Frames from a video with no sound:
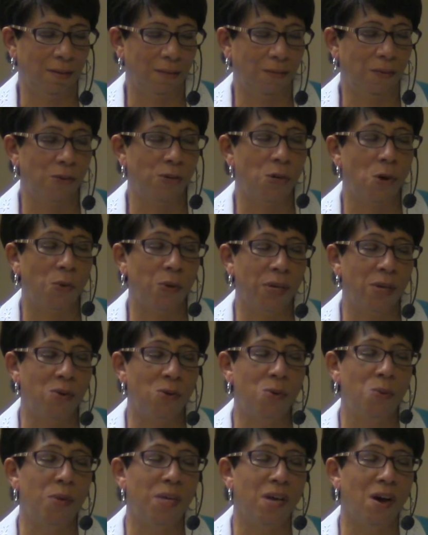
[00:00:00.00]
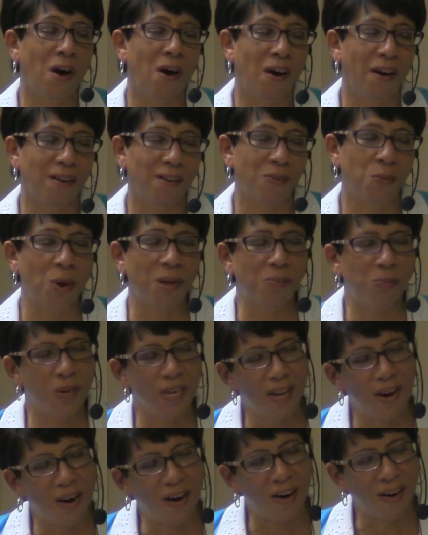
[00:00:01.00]
for knowing who we are, what
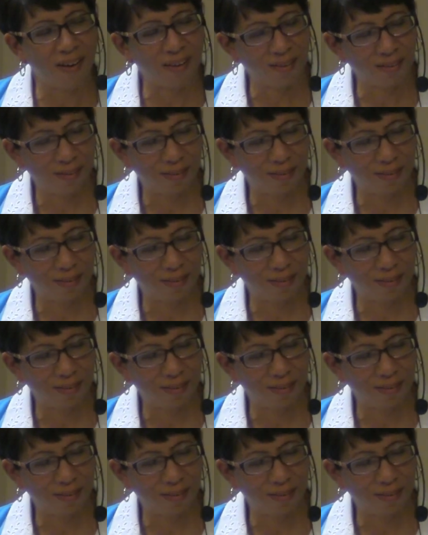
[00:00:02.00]
we are,